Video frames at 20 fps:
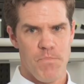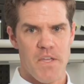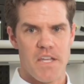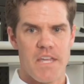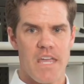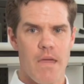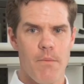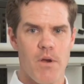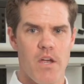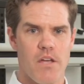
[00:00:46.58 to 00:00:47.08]
The
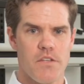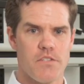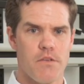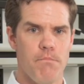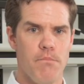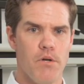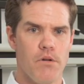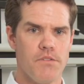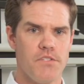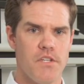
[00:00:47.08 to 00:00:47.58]
camera has a
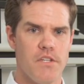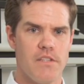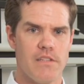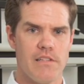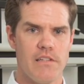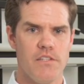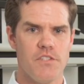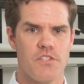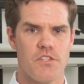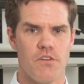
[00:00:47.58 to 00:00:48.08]

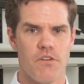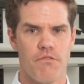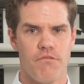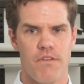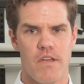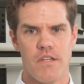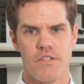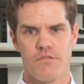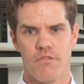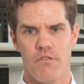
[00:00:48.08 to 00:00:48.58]
built-in lens
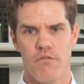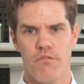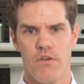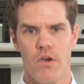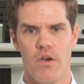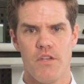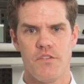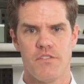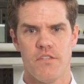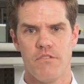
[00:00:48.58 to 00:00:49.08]
interface for
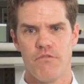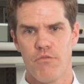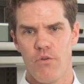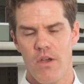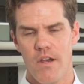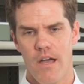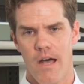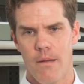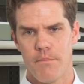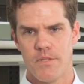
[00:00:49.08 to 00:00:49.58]
various
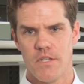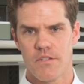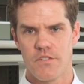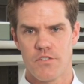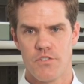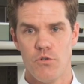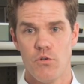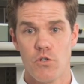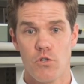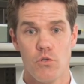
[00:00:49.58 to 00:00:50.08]
infrared
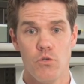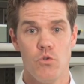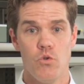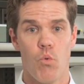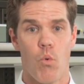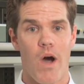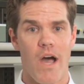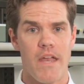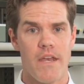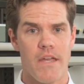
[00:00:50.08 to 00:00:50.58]
optics to include
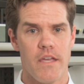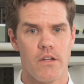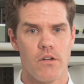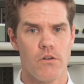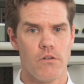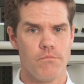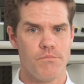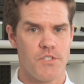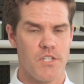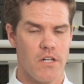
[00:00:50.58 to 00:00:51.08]

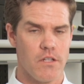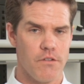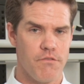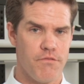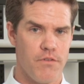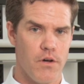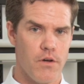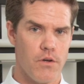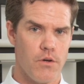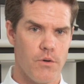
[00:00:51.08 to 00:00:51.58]
wide-angle,
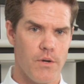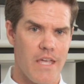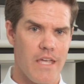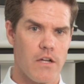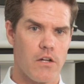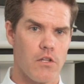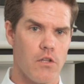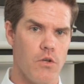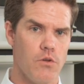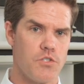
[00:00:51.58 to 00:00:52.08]
telephoto,
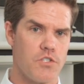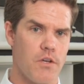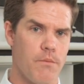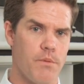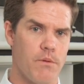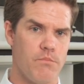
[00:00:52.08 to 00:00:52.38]
and close-up